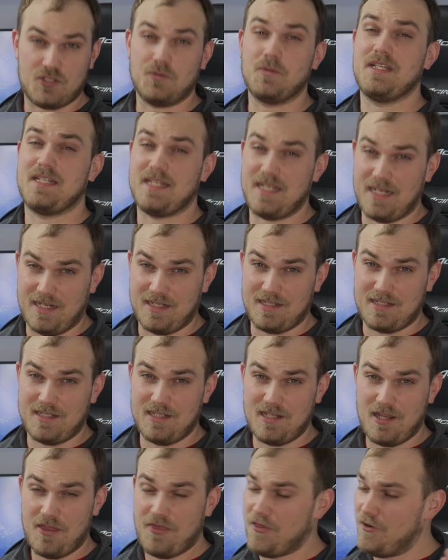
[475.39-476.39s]
So we did it.
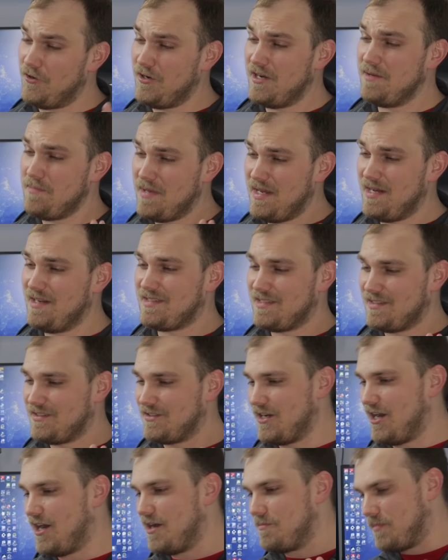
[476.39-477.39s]
30 minutes has
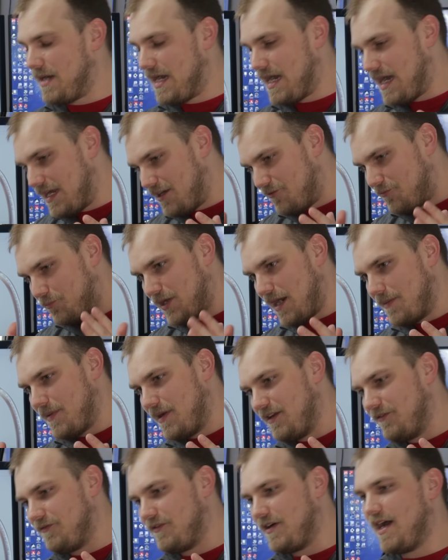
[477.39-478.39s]
gone by of Prime
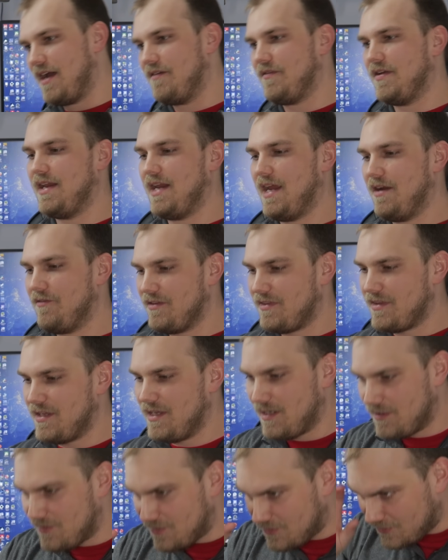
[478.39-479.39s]
95 and
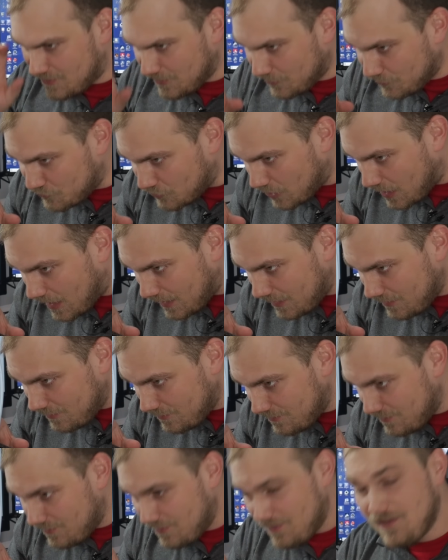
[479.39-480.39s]
everything is still dry,
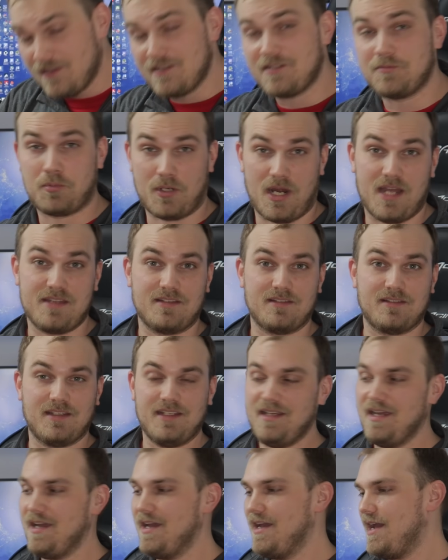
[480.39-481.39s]

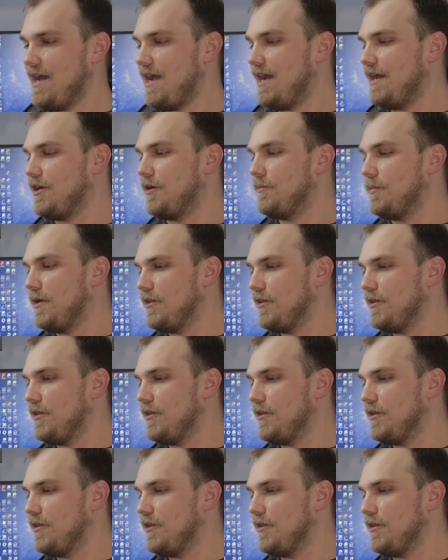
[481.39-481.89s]
surprisingly, and our